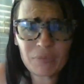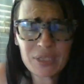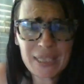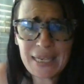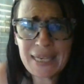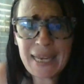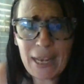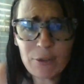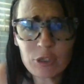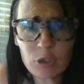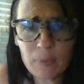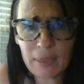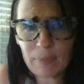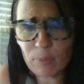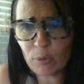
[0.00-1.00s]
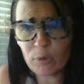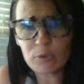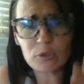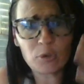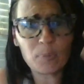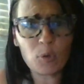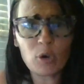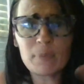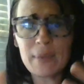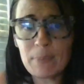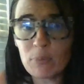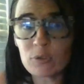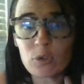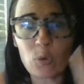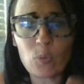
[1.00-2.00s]
city council members or board
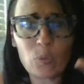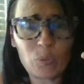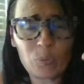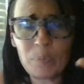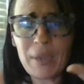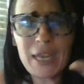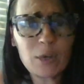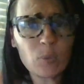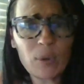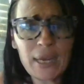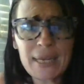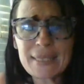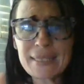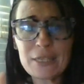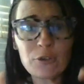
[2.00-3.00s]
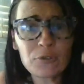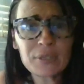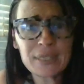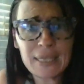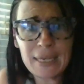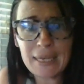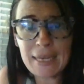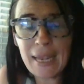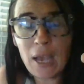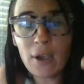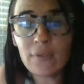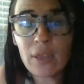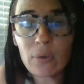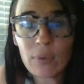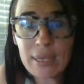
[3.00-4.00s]
members or big wigs in your city,
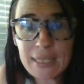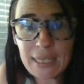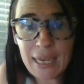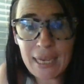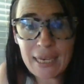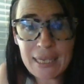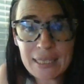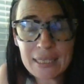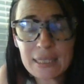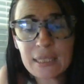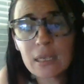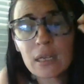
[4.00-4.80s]
however that resonates,